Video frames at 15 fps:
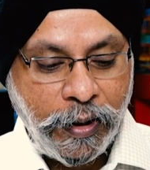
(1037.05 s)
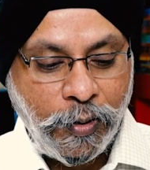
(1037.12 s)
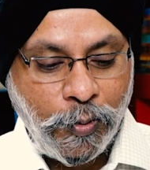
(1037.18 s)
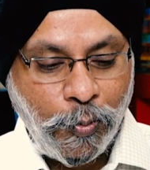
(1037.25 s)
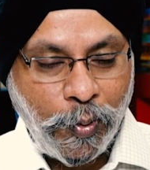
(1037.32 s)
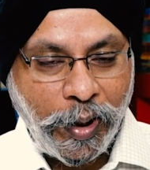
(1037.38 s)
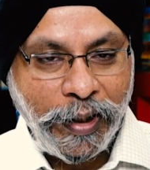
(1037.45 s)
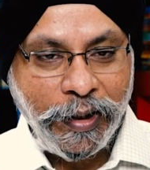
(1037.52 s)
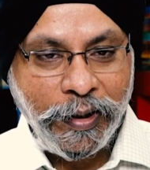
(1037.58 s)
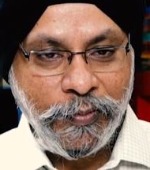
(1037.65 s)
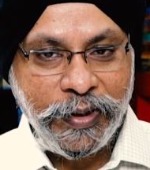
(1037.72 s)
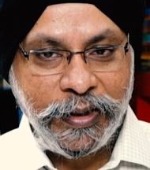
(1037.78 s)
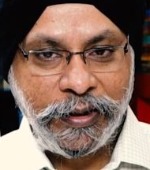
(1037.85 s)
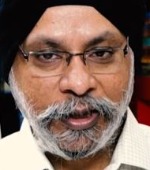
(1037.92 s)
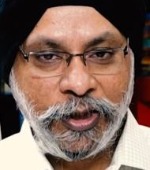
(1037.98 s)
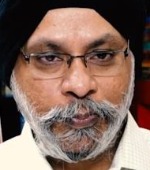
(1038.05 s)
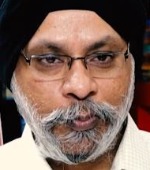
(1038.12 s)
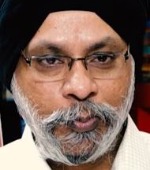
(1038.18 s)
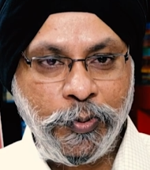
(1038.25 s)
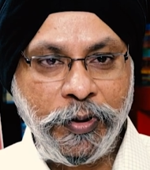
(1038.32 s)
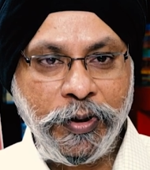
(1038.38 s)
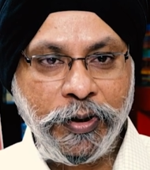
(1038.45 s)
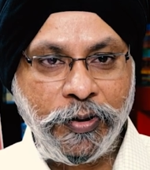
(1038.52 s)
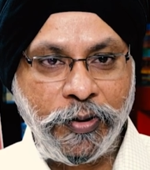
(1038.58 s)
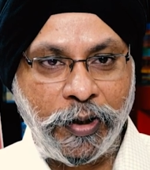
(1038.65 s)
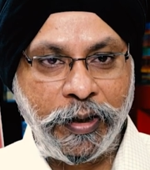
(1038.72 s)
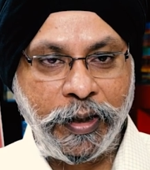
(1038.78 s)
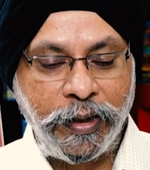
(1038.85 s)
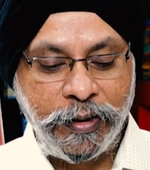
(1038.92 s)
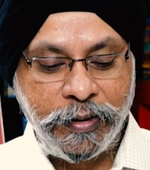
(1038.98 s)
Why are we such poor
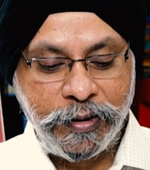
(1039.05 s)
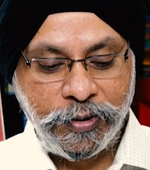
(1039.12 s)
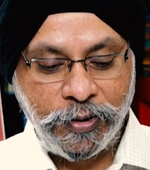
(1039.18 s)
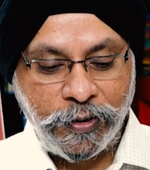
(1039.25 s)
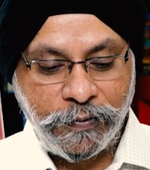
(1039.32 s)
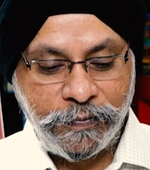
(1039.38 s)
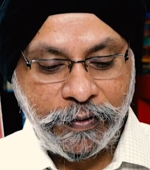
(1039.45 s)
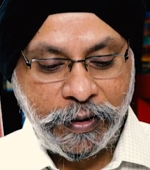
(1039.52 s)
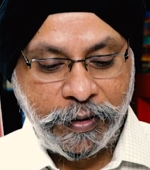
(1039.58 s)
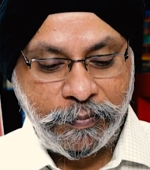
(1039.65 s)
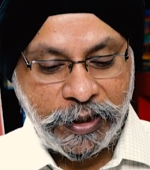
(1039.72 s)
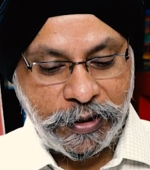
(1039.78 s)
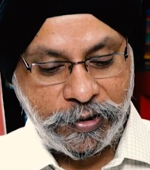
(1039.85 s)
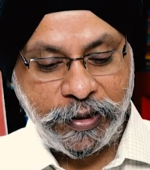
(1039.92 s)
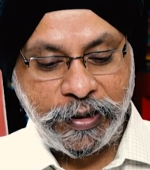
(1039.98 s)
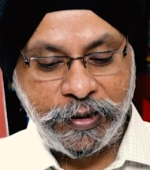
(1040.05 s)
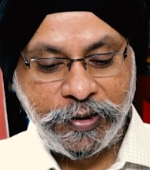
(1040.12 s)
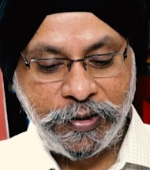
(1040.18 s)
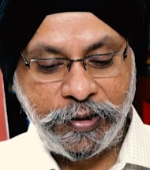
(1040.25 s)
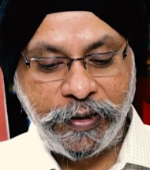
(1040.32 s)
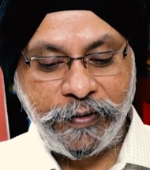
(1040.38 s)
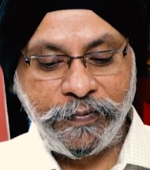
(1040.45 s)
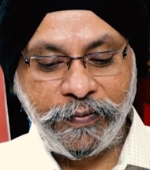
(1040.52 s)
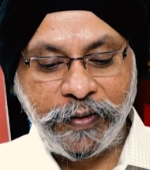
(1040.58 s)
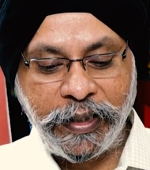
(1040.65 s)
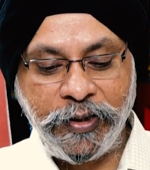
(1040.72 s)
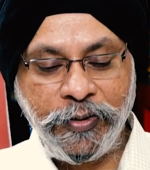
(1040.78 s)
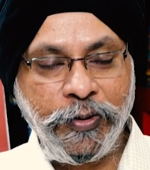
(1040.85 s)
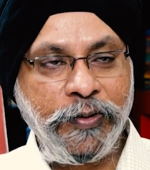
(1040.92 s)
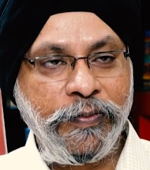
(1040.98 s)
chroniclers of our military history?
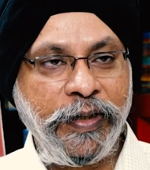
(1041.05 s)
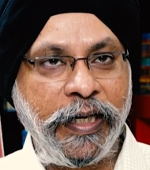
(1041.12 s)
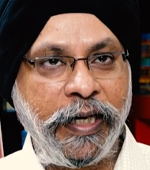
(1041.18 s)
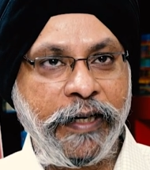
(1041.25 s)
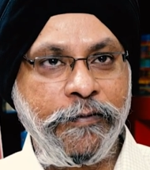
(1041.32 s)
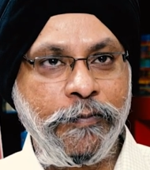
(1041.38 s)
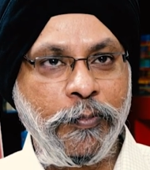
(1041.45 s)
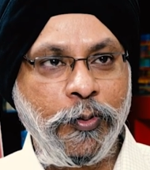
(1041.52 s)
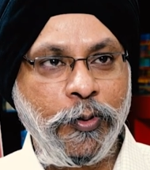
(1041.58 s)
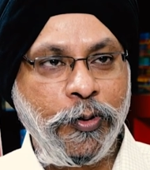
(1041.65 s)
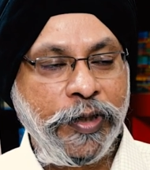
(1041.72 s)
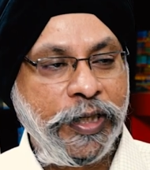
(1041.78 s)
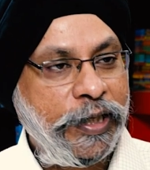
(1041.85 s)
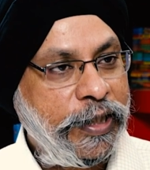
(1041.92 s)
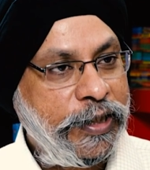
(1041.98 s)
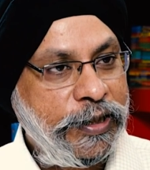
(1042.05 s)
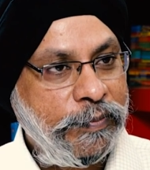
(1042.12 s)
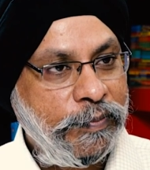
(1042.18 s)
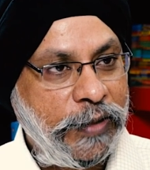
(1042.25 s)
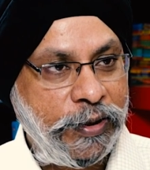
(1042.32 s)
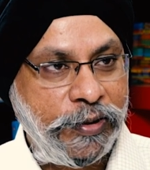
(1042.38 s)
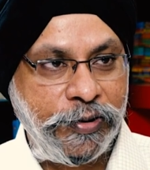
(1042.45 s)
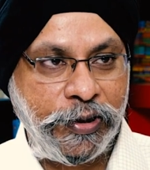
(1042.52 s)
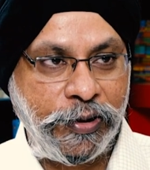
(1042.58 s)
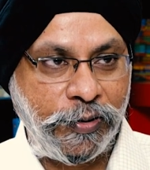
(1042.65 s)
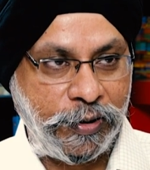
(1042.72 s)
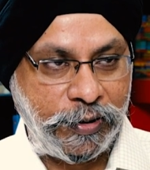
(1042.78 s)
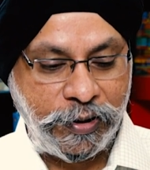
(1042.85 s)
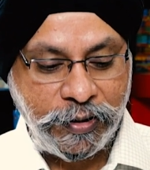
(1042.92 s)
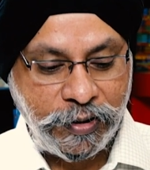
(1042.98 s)
Why don't we have more engaging military
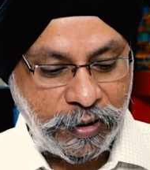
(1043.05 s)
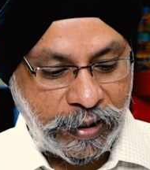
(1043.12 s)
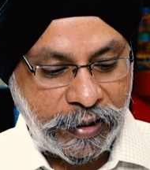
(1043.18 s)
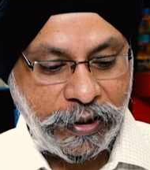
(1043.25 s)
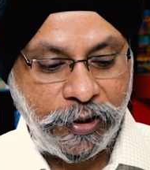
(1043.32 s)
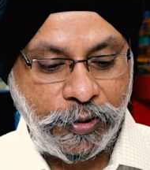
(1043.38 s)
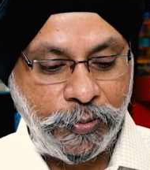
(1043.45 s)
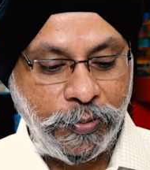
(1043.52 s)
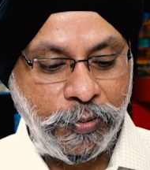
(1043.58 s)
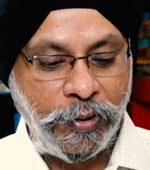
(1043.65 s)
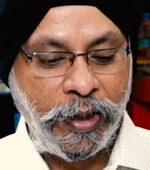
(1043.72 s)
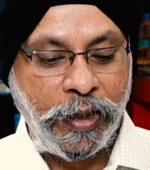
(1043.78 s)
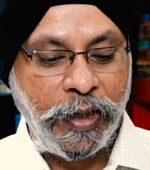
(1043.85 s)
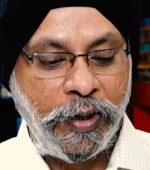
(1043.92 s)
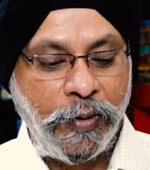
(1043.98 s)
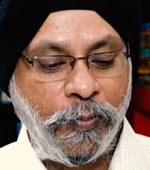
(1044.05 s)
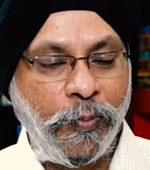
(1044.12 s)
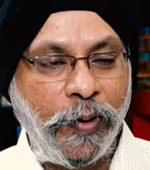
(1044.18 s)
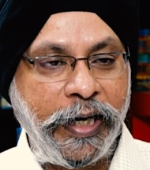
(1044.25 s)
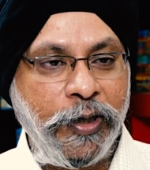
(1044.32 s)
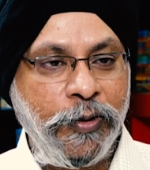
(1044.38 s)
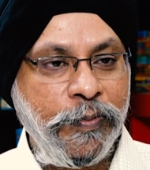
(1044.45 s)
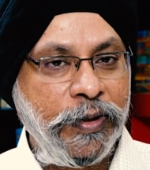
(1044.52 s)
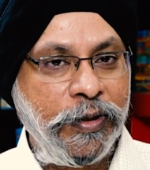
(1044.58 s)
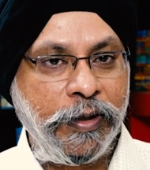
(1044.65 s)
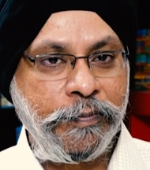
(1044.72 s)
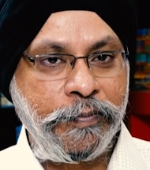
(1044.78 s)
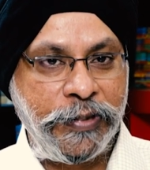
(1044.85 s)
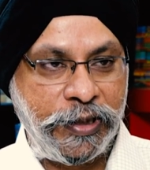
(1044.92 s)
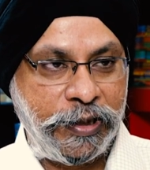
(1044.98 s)
authors like you? Why do we
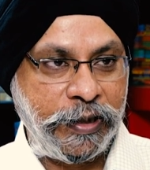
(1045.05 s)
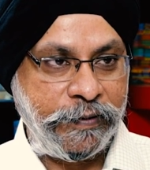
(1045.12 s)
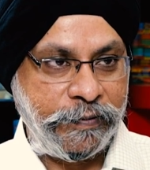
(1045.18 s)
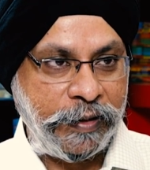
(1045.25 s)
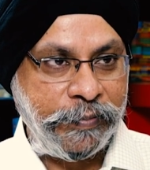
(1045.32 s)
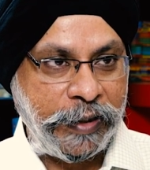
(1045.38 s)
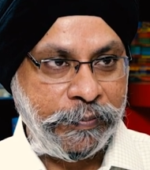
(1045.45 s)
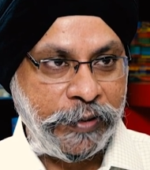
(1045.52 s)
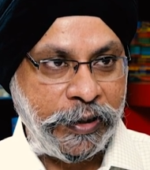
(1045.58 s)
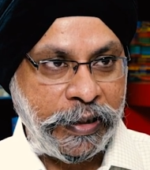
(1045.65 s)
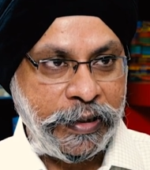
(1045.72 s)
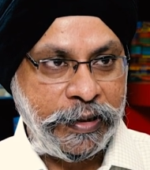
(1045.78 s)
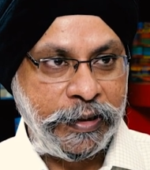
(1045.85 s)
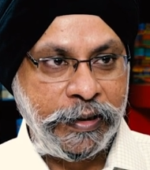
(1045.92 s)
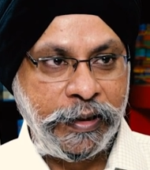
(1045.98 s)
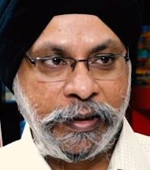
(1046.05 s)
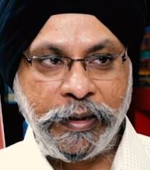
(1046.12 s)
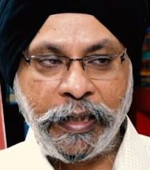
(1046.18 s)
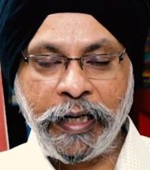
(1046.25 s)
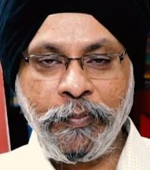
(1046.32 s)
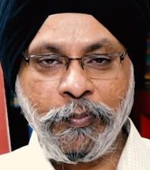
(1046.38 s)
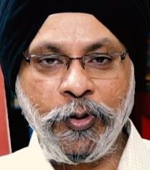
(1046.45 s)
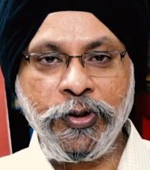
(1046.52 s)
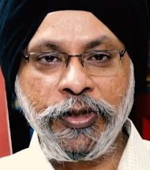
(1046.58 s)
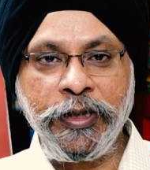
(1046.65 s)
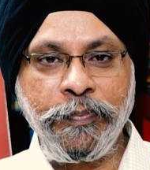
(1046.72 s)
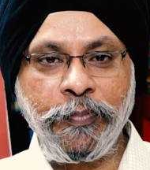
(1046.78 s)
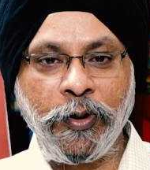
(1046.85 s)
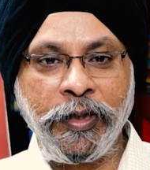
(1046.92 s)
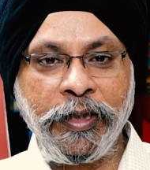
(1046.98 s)
not preserve our memories? And most
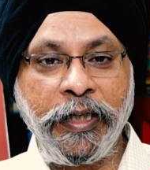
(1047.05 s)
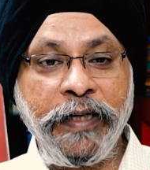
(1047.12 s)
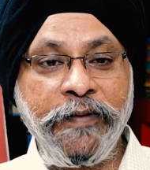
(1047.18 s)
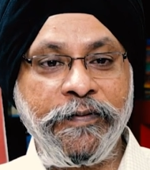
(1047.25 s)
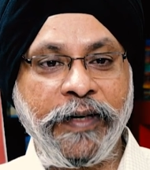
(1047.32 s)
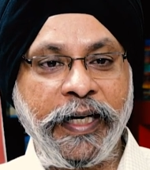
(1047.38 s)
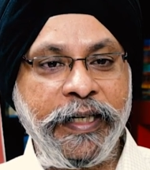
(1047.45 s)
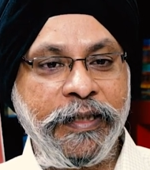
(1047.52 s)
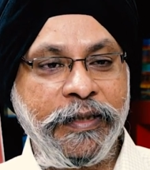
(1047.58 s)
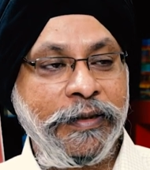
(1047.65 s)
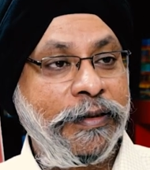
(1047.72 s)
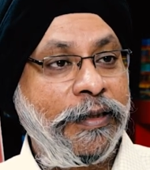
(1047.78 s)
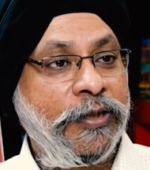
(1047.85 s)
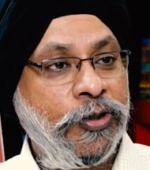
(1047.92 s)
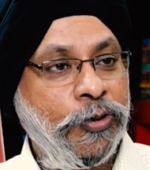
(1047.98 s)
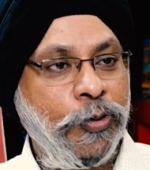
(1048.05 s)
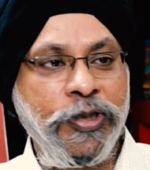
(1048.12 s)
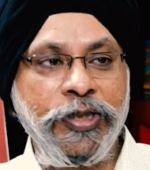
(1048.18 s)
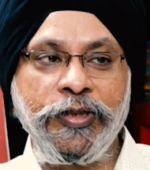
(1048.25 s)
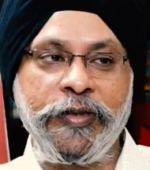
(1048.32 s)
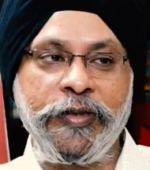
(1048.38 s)
importantly, why doesn't our soldier